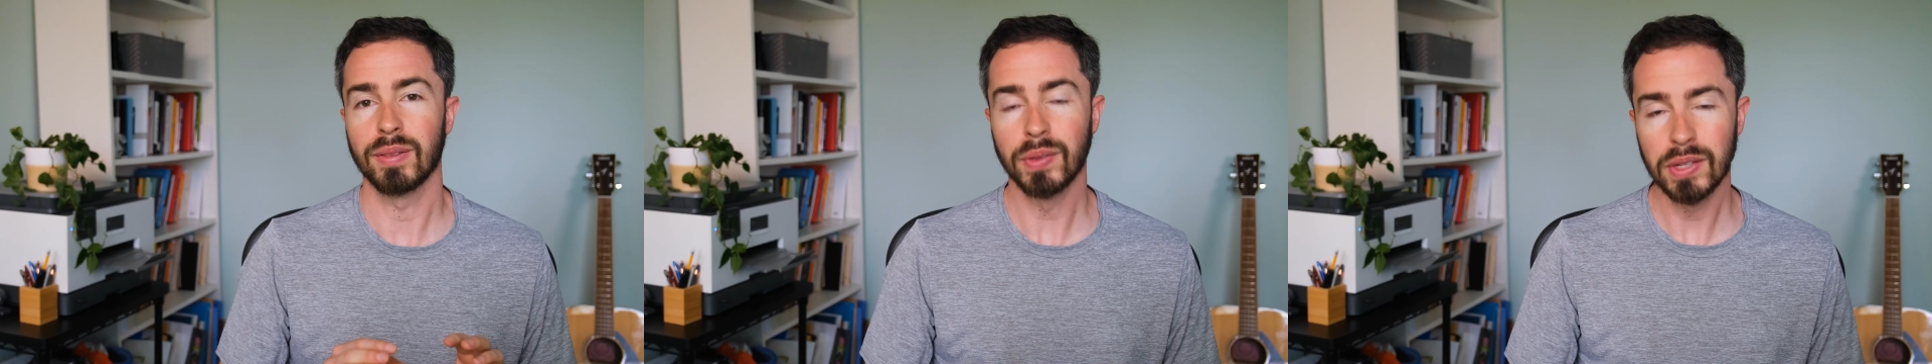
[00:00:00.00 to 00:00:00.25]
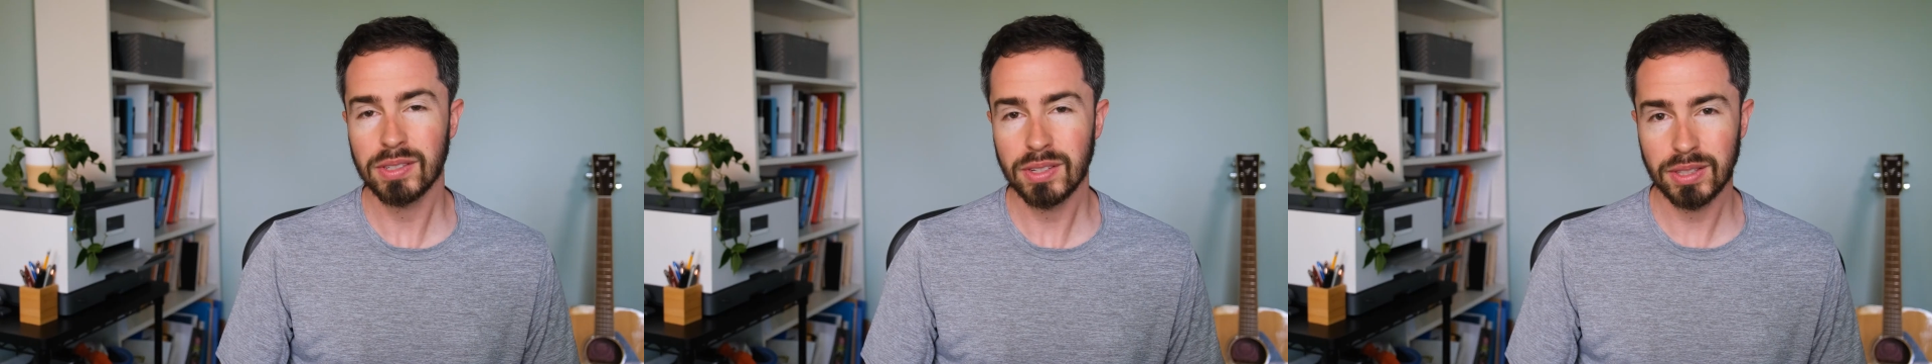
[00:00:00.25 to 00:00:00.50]

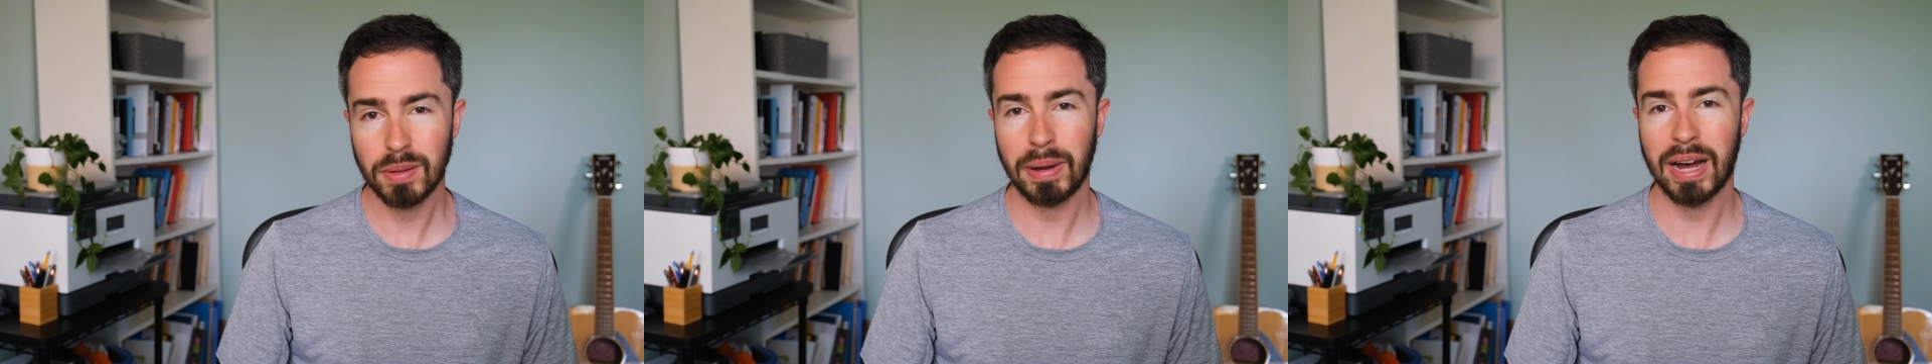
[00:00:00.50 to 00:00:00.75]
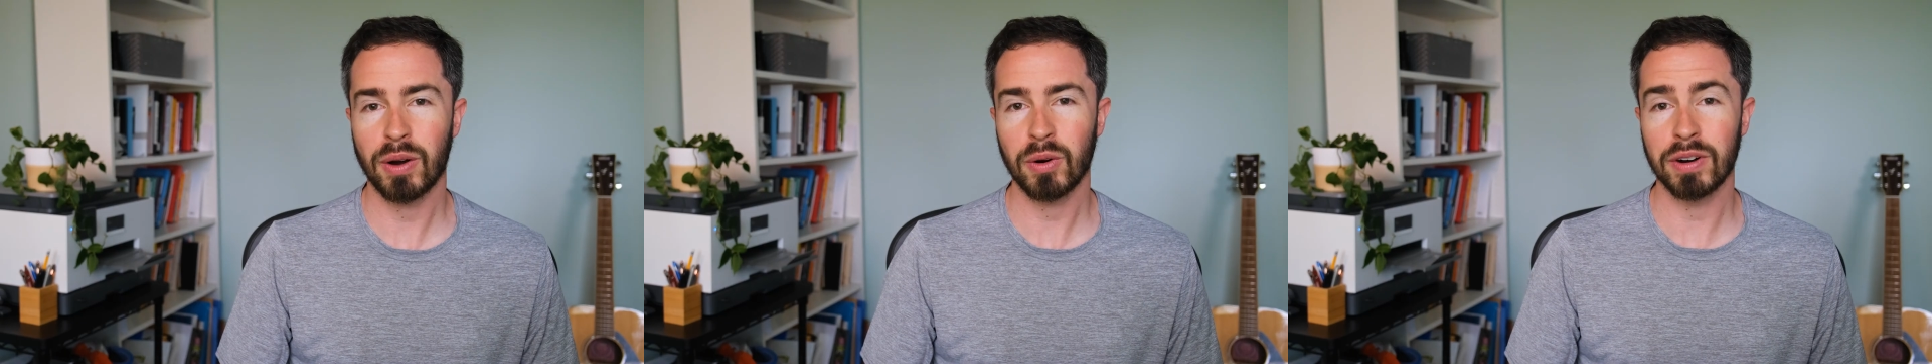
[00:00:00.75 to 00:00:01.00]
This is the
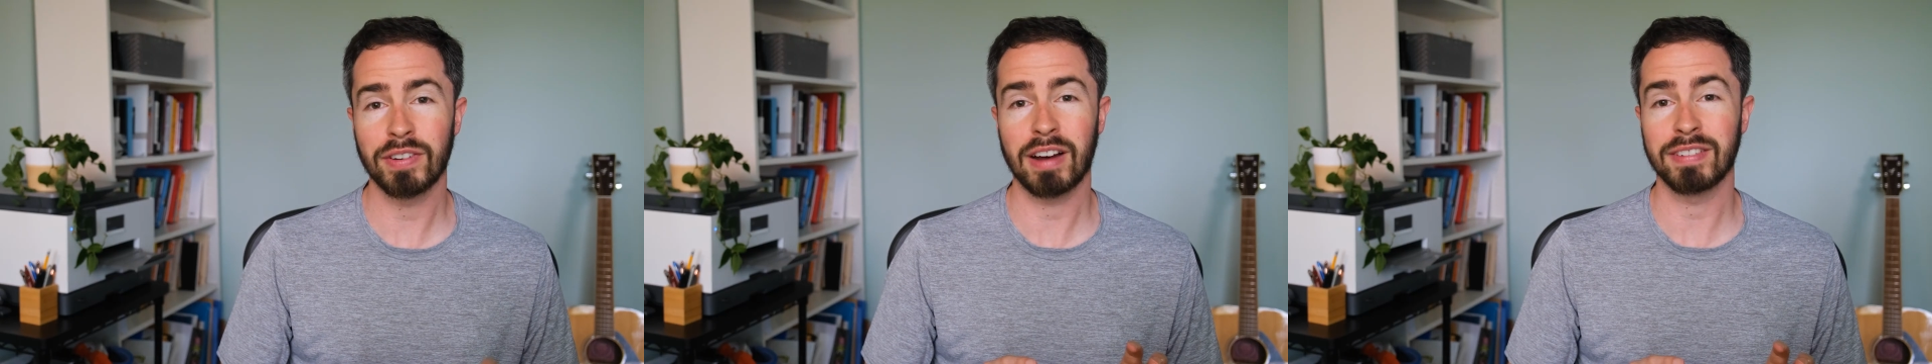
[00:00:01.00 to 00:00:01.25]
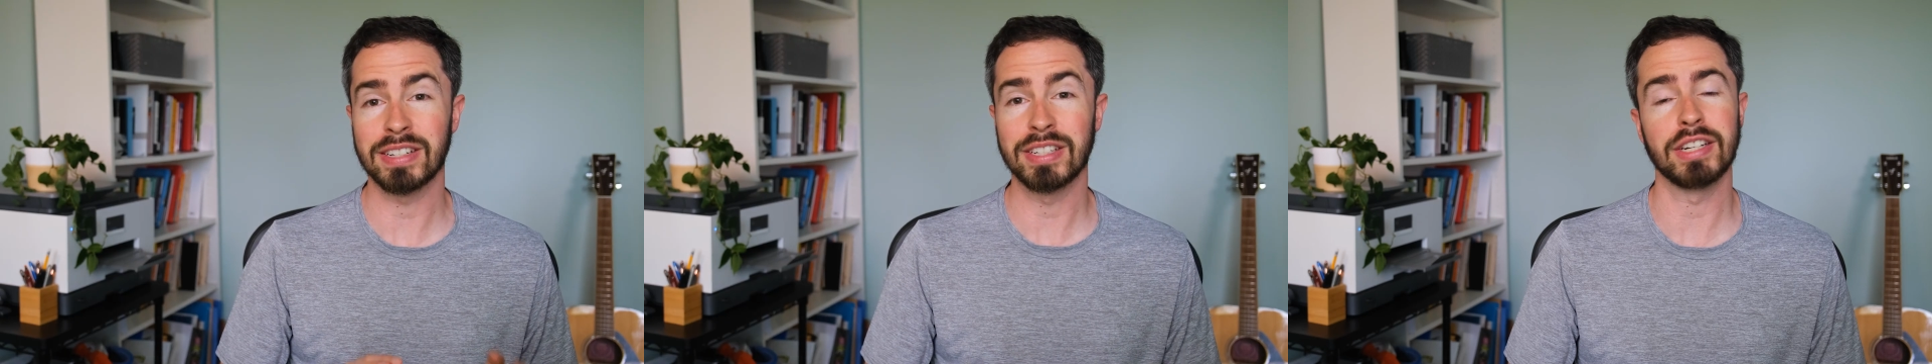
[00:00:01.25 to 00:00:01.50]
power of
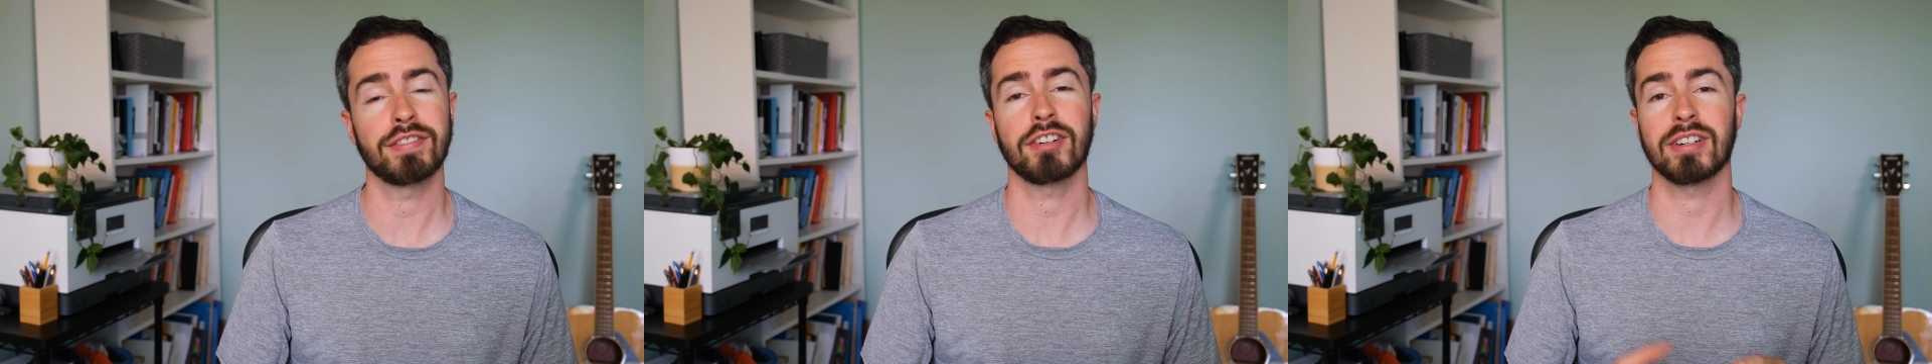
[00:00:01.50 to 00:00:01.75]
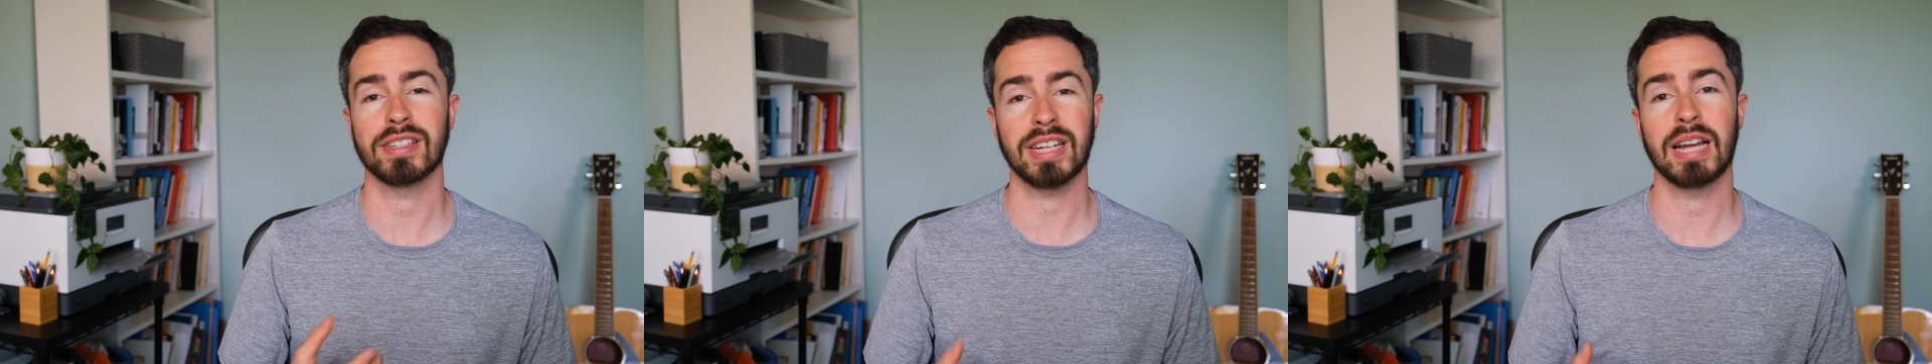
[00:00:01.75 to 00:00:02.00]
having
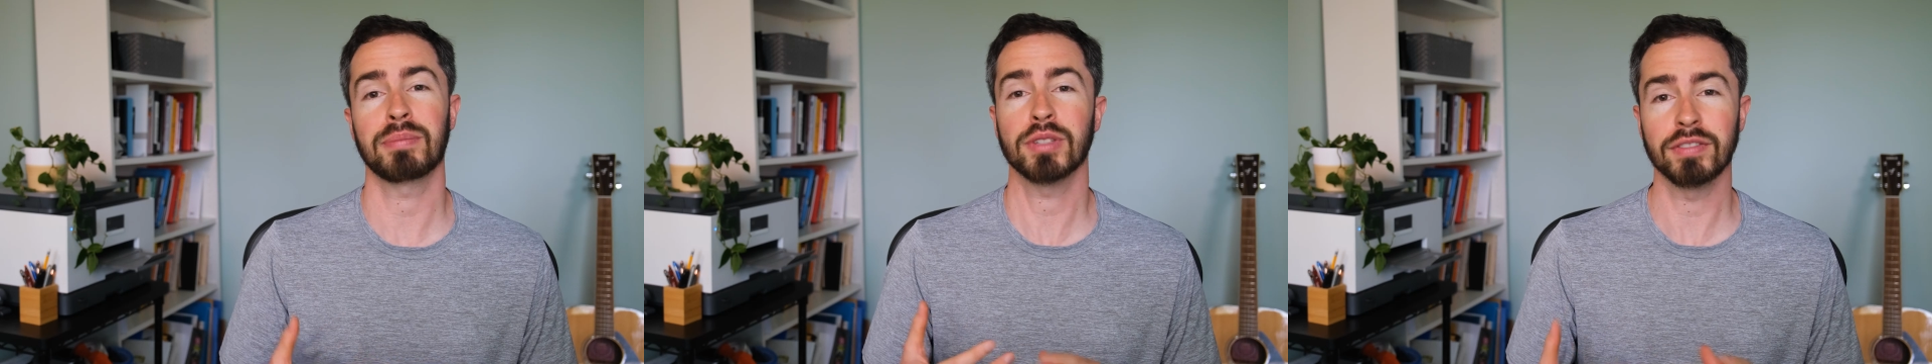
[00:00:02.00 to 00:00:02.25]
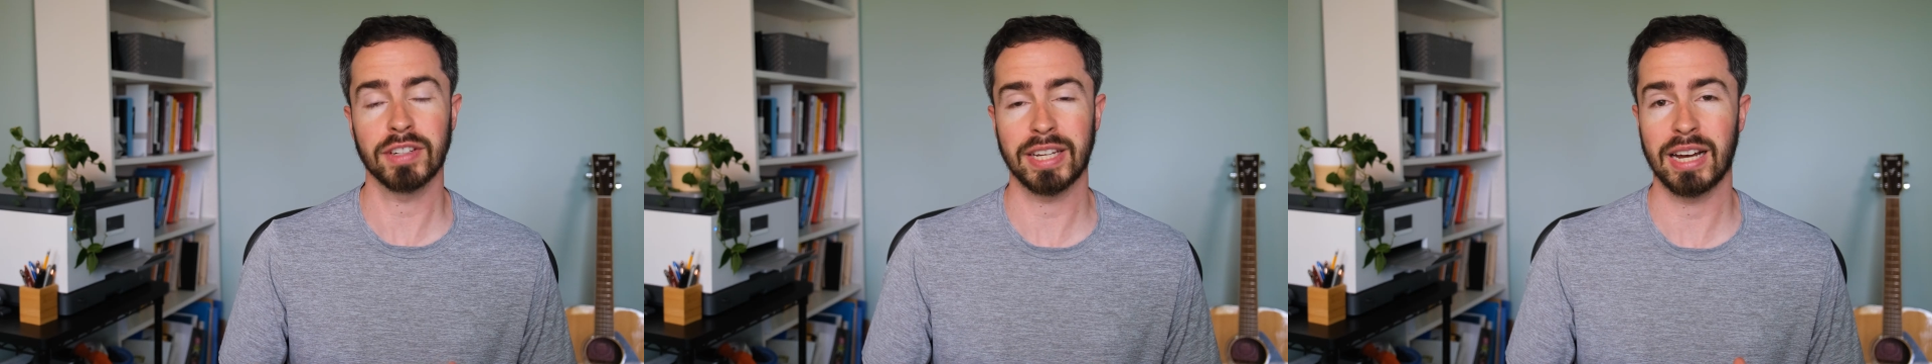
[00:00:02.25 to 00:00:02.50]
different types
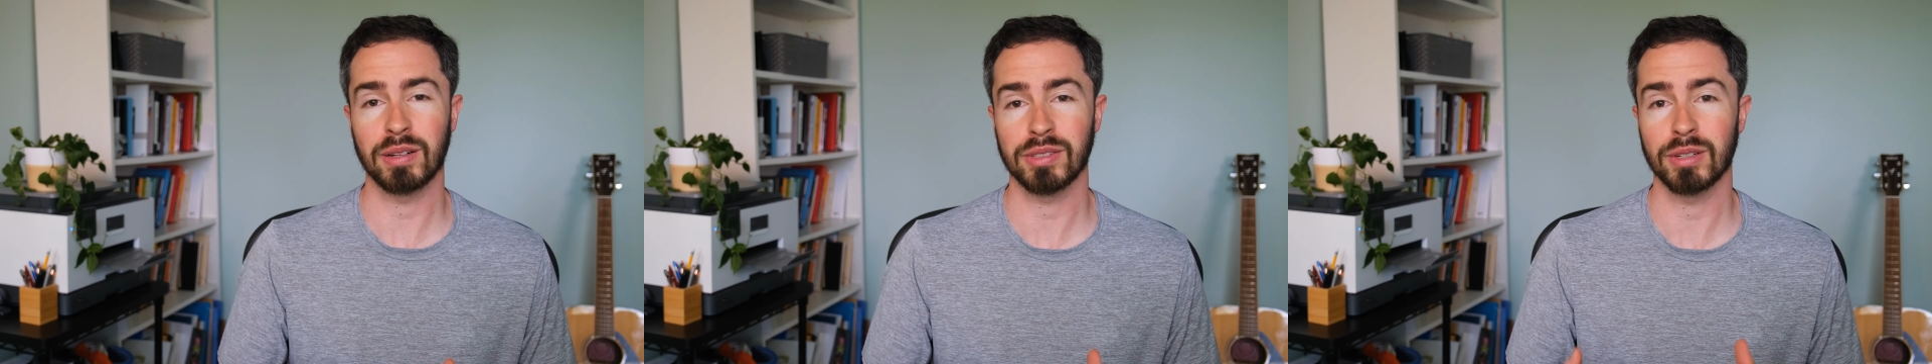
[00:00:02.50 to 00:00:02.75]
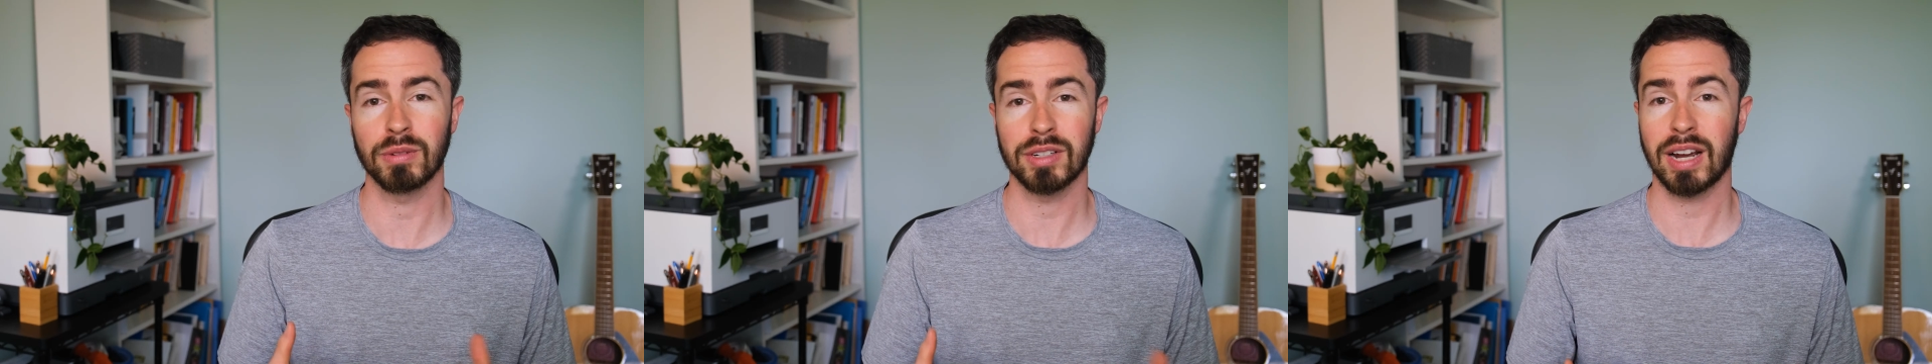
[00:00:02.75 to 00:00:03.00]
of accounts
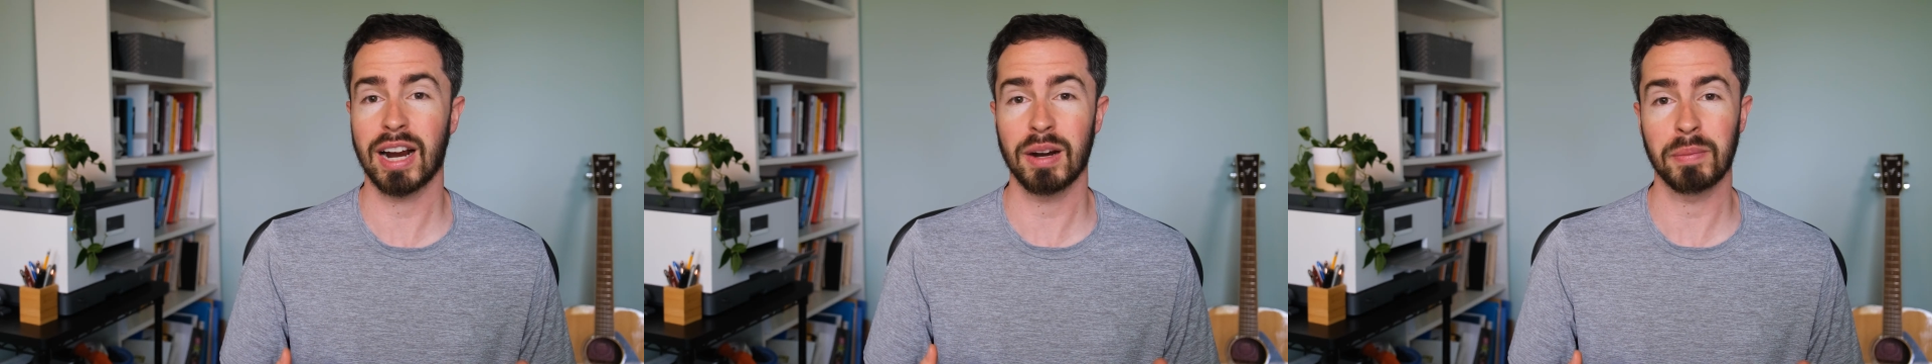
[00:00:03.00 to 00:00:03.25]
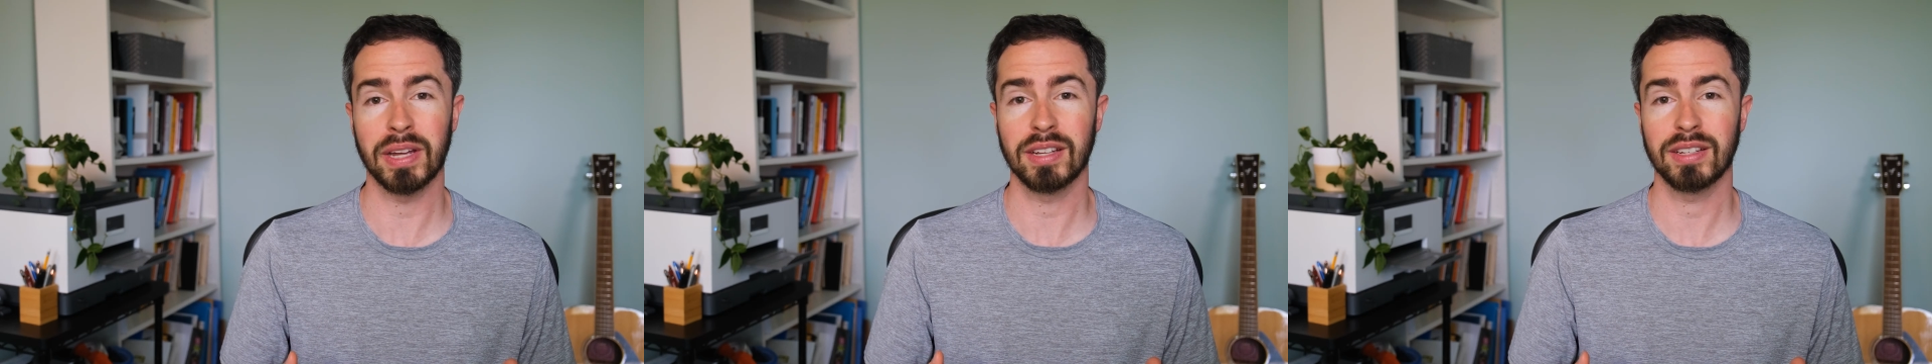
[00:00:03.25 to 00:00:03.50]
in
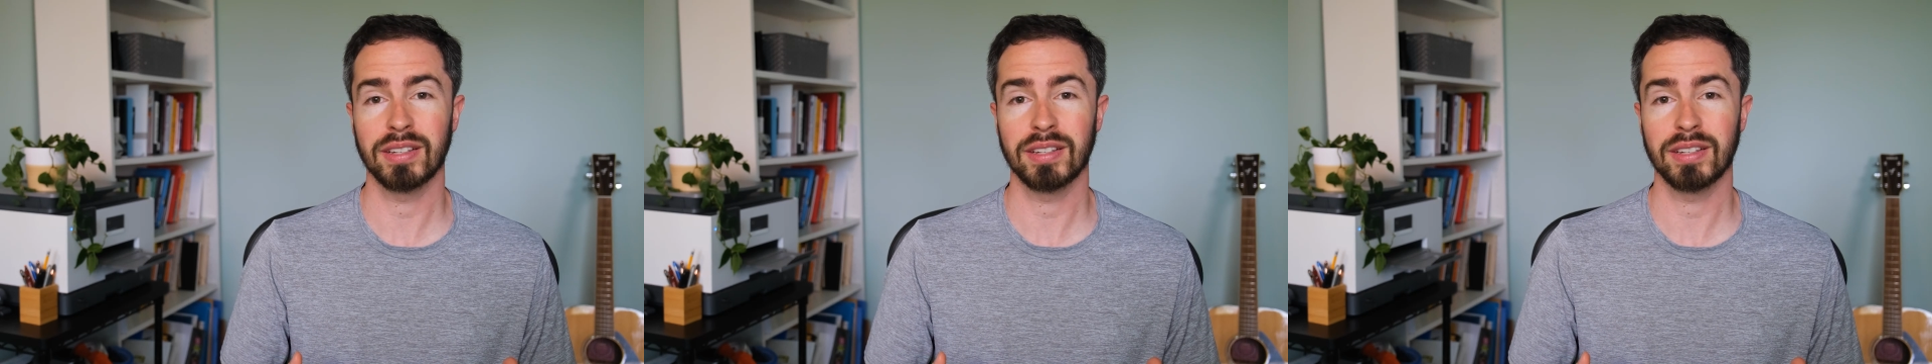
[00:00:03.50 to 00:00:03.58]
retirement.